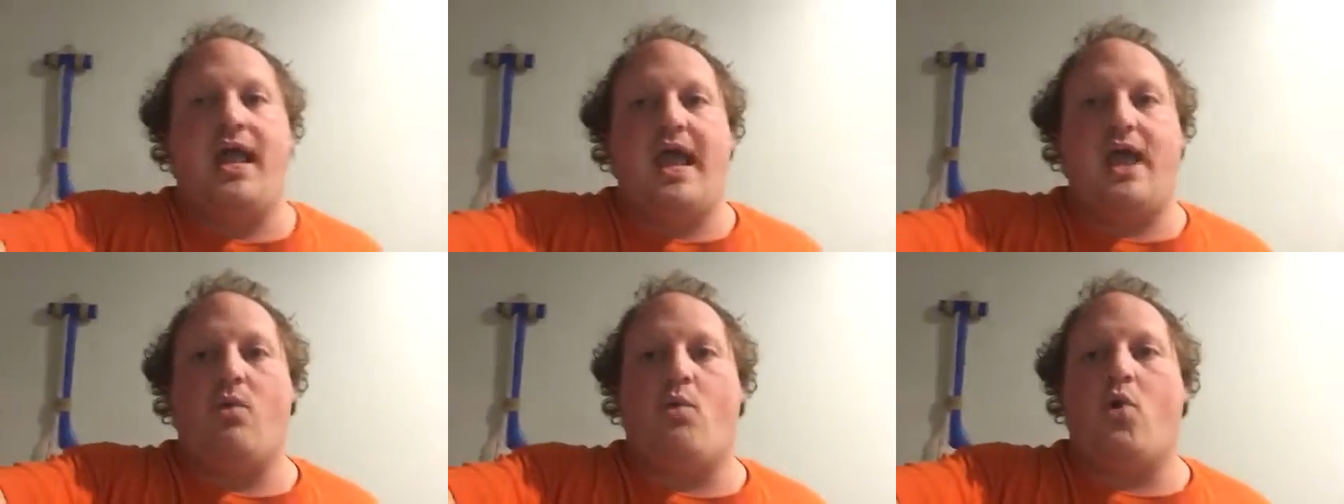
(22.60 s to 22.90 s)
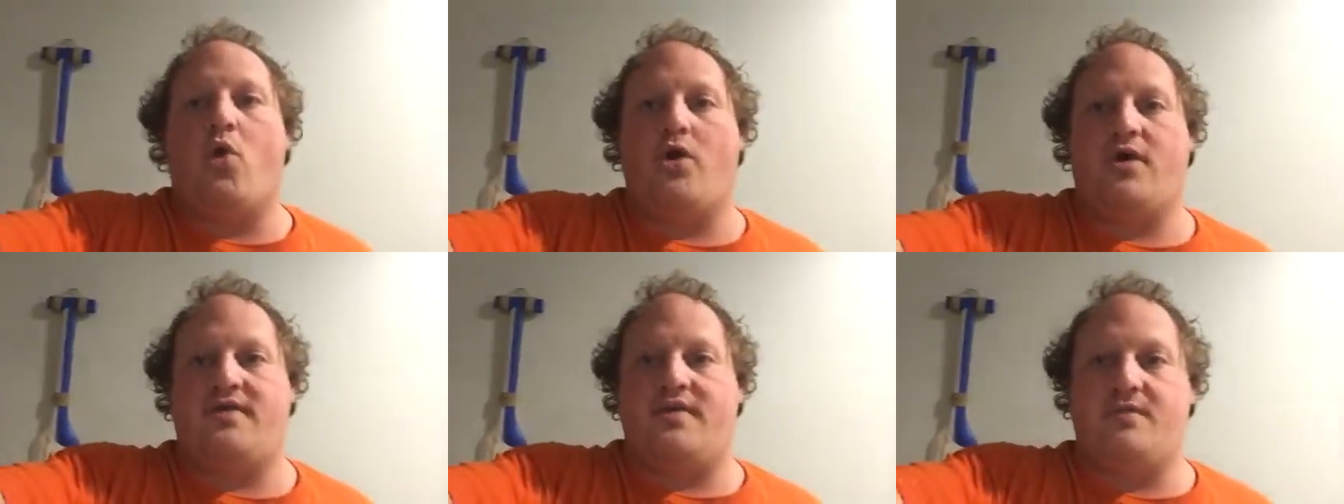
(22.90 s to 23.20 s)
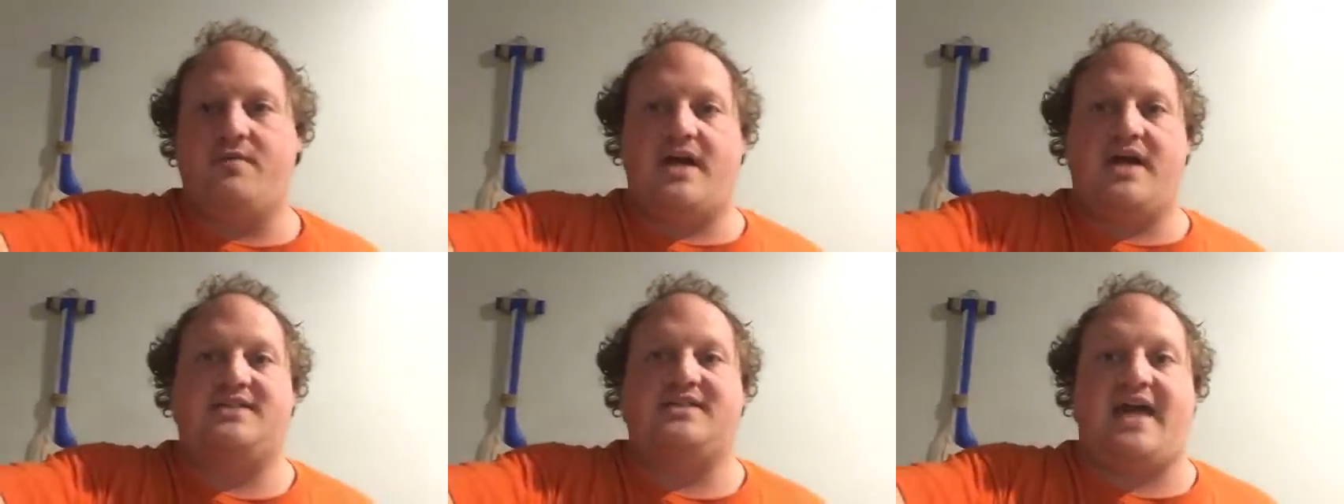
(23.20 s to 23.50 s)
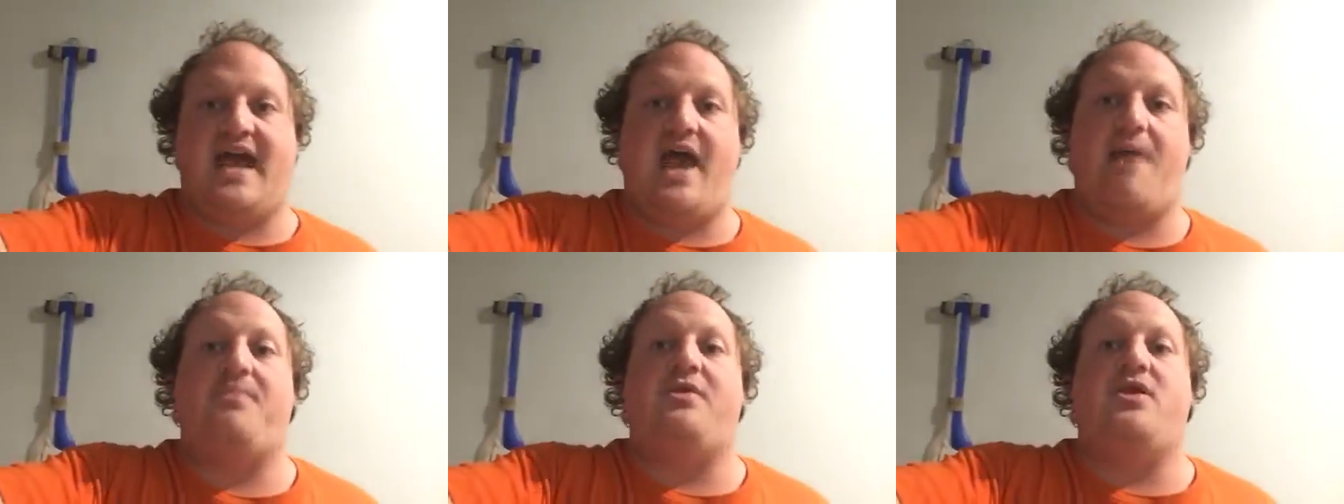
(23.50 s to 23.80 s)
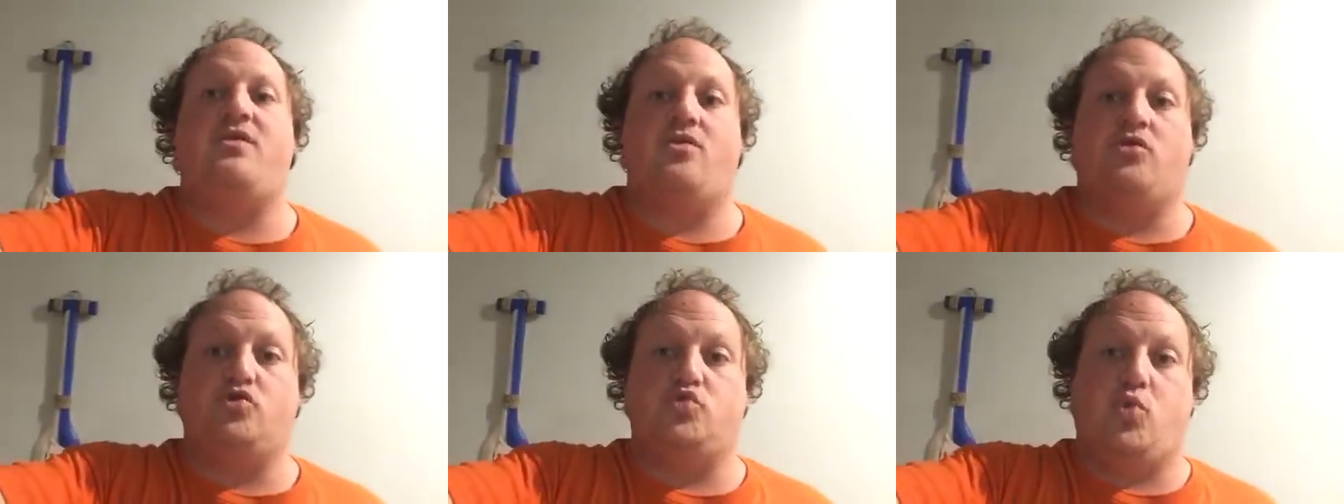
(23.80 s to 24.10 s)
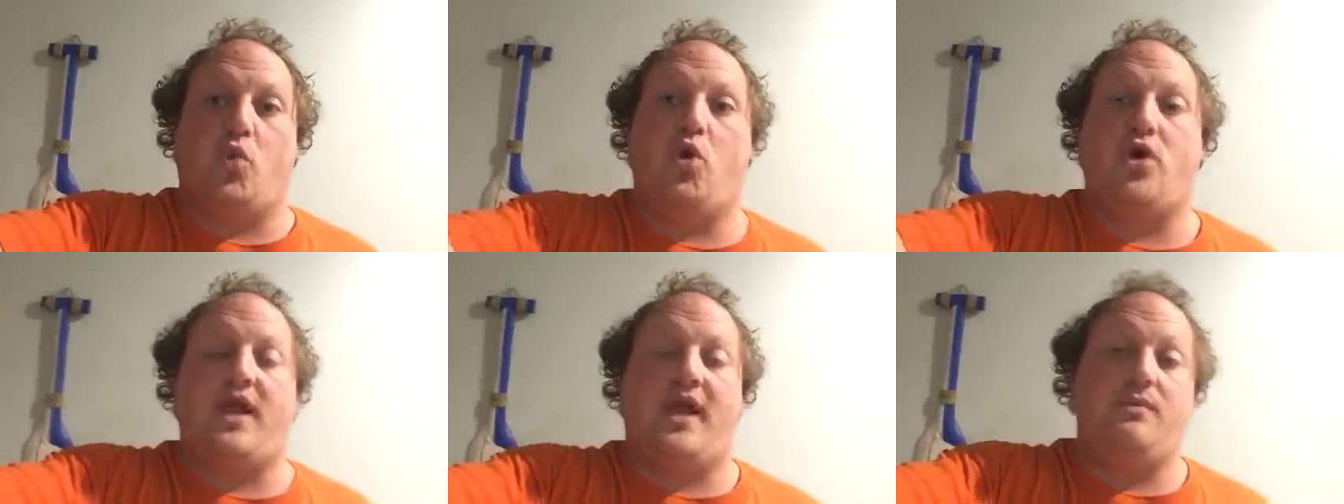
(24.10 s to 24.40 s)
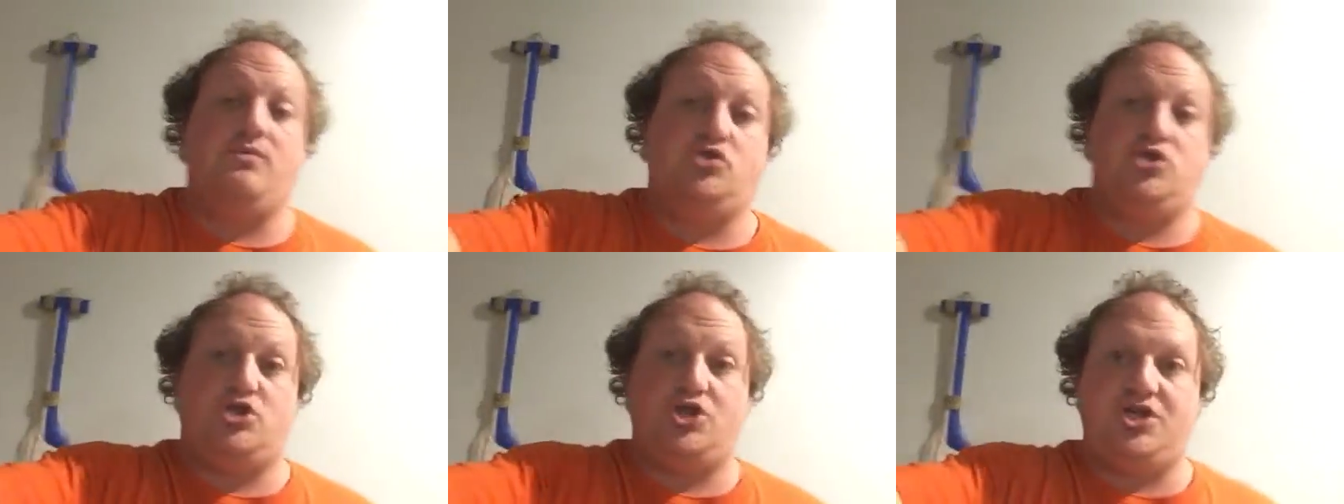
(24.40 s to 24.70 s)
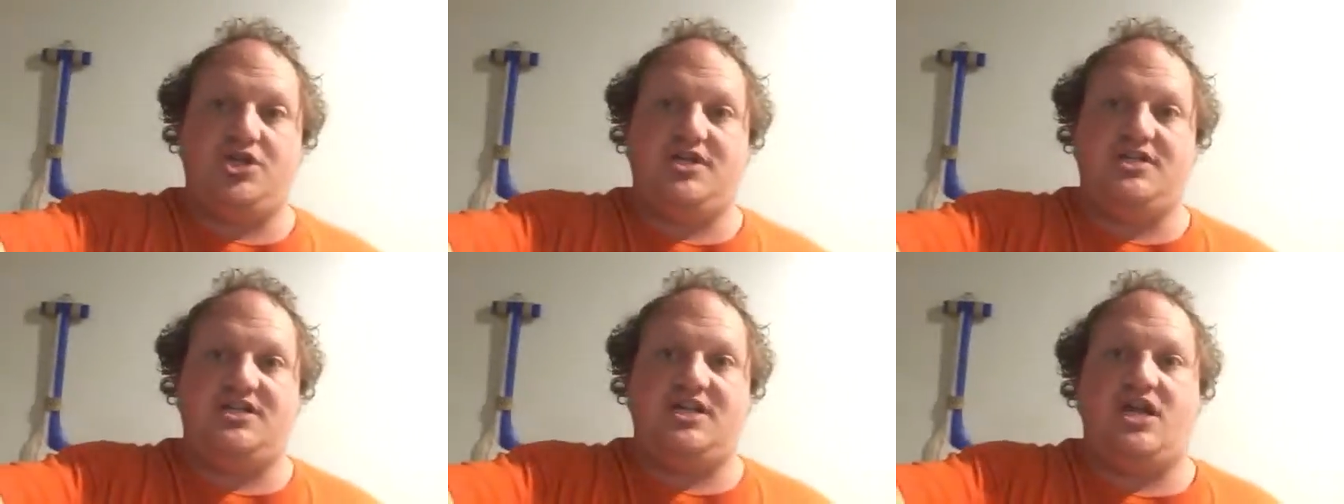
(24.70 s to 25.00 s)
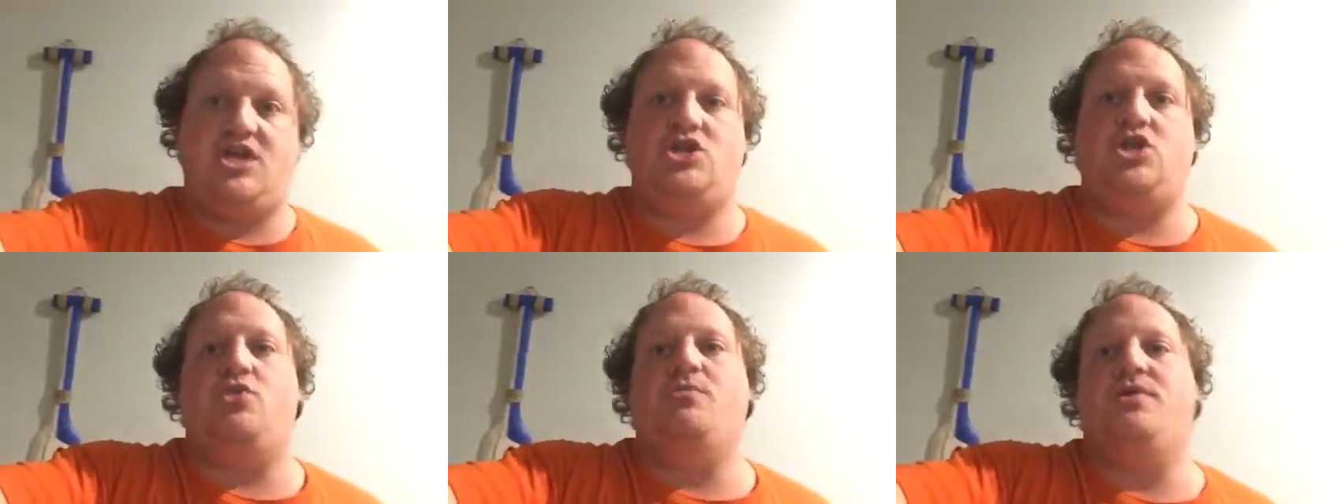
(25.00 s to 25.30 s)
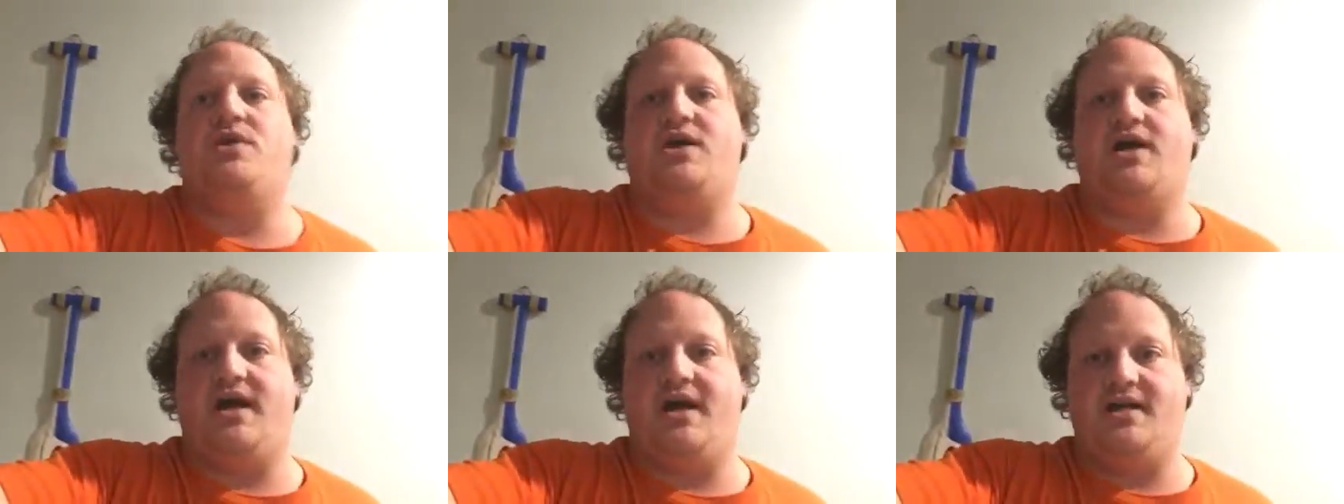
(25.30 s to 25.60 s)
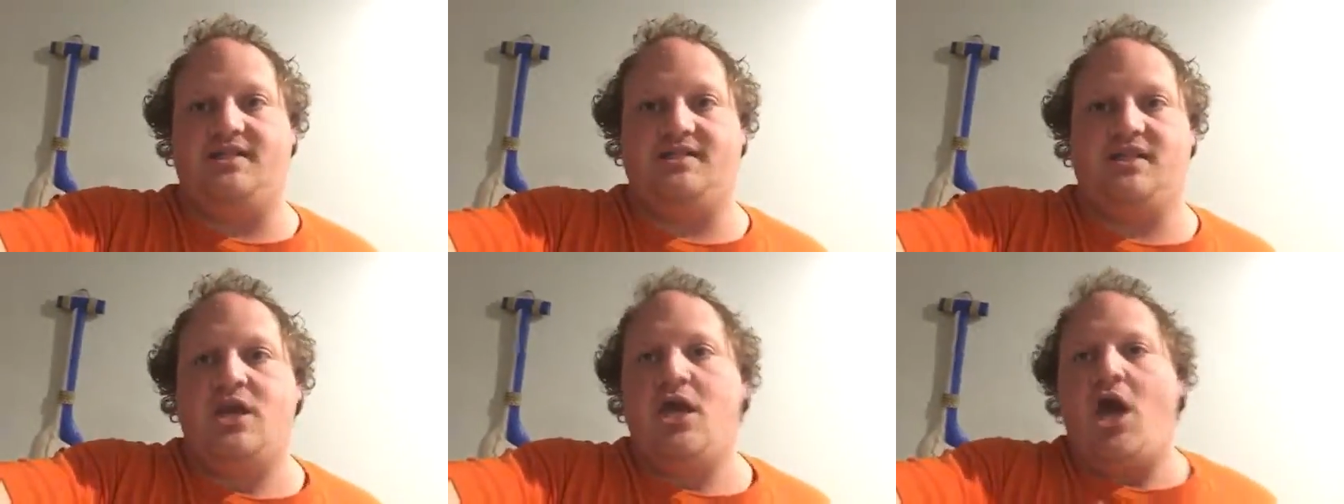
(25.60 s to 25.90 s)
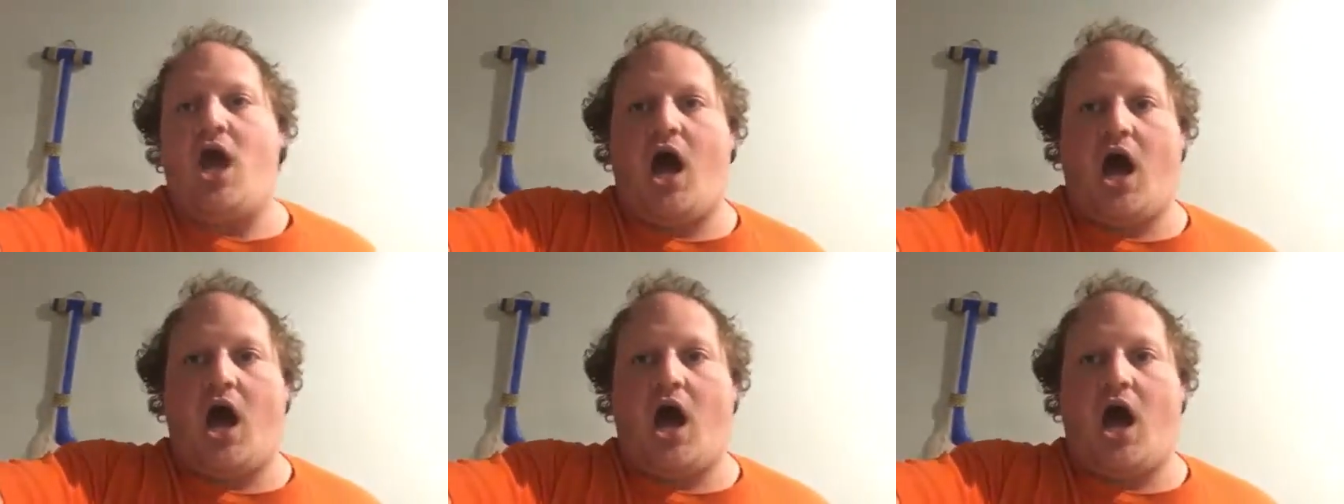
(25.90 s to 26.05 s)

and warning them not to happen, and those war games should continue because,